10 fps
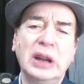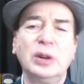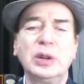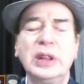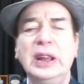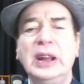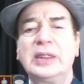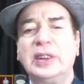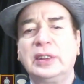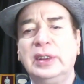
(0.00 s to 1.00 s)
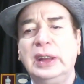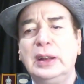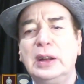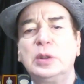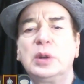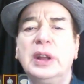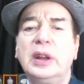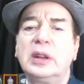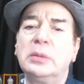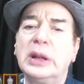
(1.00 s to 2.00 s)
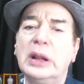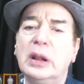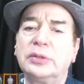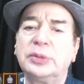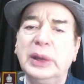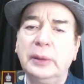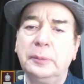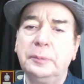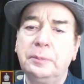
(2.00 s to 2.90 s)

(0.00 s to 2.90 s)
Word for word: I don't think I'll succeed, I don't think anybody loves me?